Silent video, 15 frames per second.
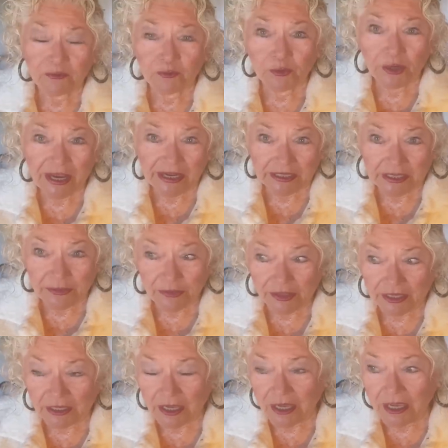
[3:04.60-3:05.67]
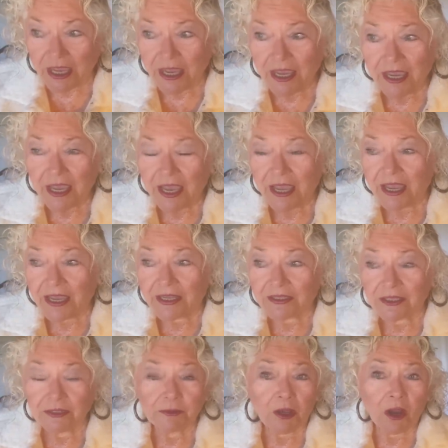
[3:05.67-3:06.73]
for anything
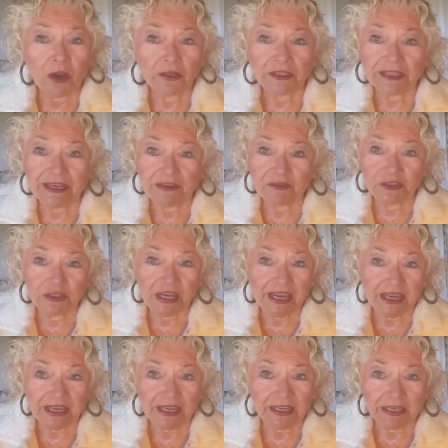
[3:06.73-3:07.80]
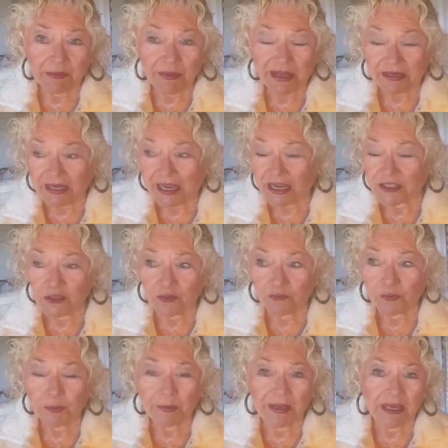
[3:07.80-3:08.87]
and hardly ever take any medication
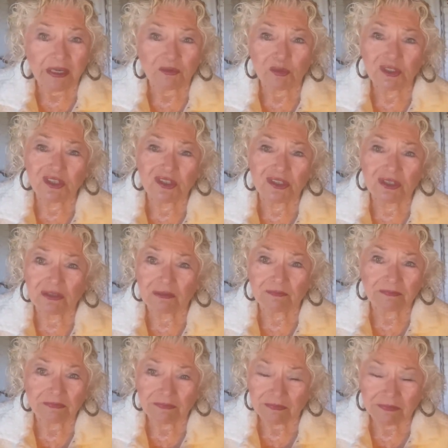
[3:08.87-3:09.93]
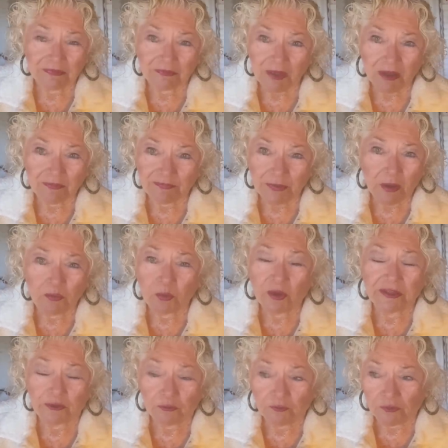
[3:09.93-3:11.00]
for pain, which is
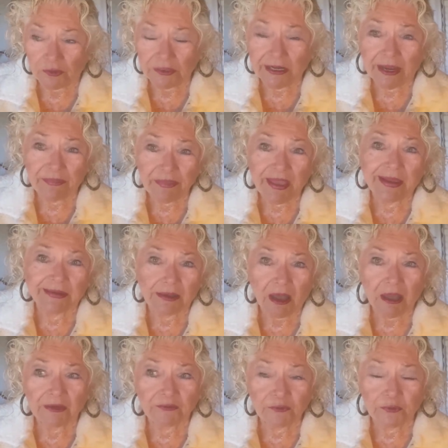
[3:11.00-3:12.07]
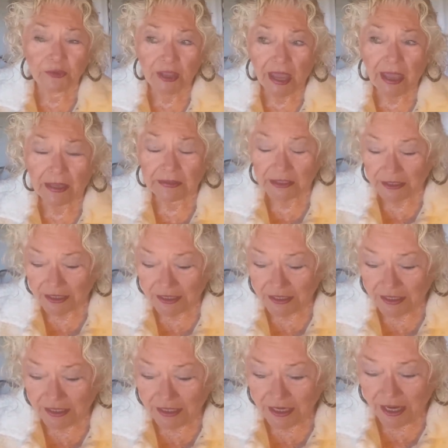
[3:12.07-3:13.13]
wonderful, and I thank God for that.
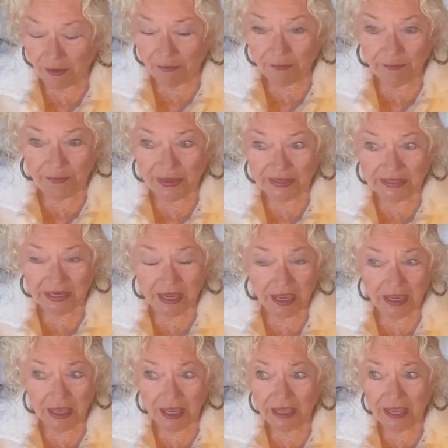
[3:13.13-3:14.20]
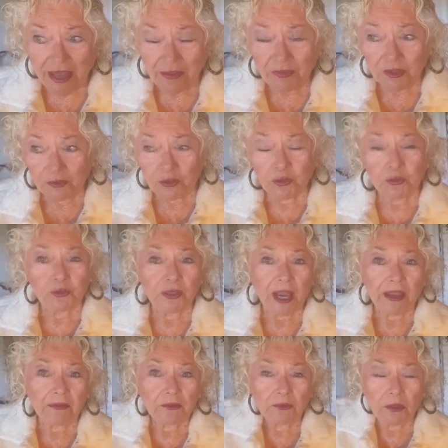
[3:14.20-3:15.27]
But I had those 2
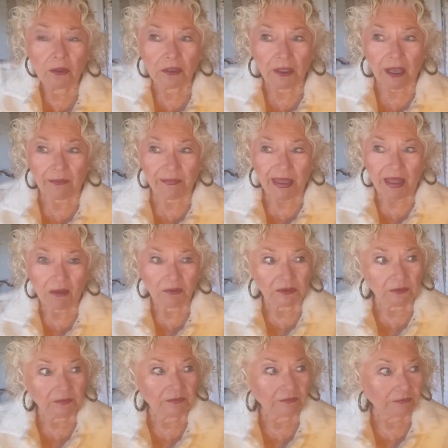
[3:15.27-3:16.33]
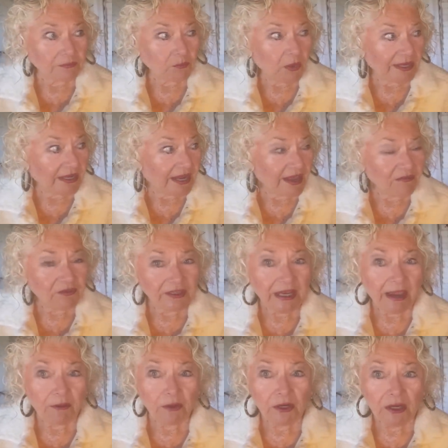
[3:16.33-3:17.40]
Tylenol about, what, half an
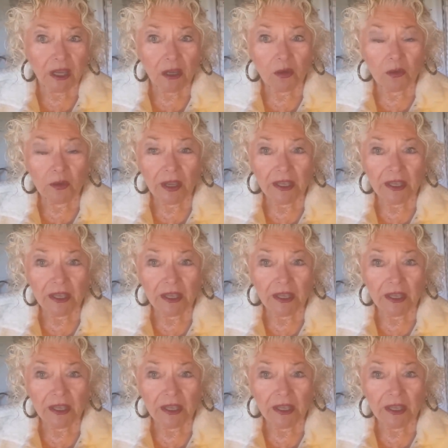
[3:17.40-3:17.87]
hour ago,